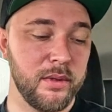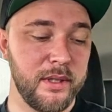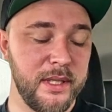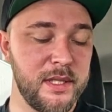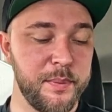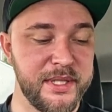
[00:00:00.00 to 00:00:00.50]

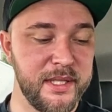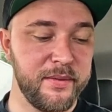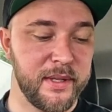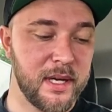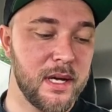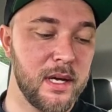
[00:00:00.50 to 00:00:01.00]
this
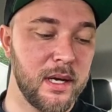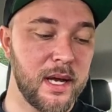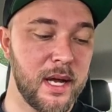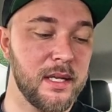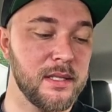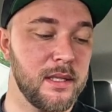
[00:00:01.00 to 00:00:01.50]
specific car
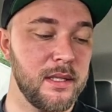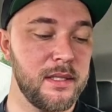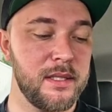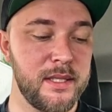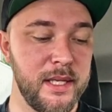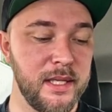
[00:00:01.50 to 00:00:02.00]
has
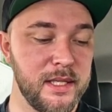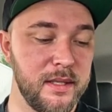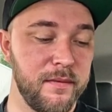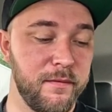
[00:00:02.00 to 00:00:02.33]
6